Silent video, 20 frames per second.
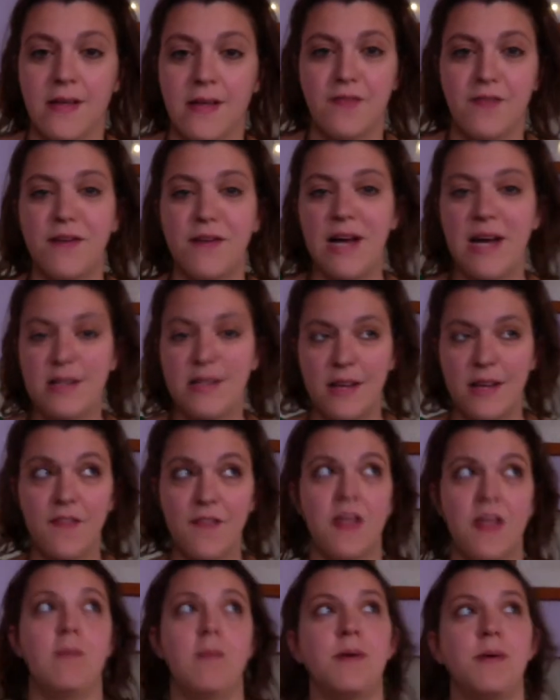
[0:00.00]
In fact, if
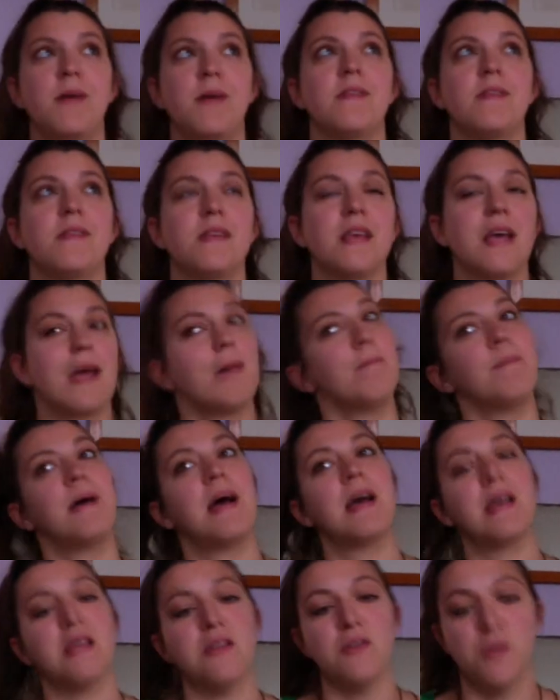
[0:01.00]
that person came
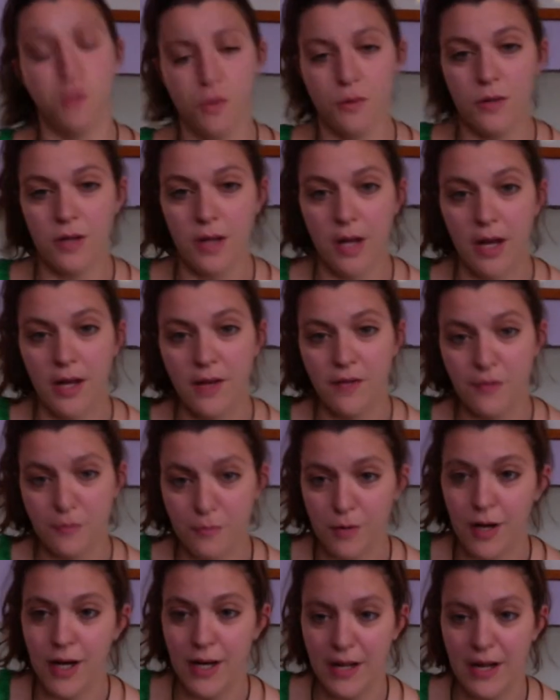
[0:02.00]
back into your life
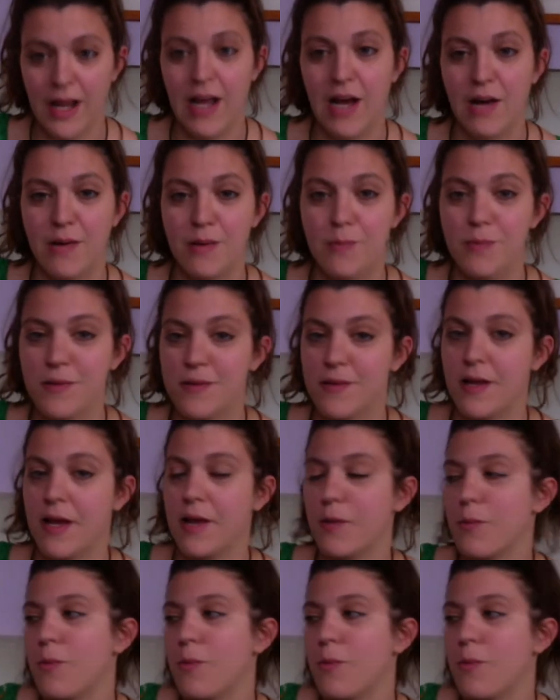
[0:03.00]
right now and was like,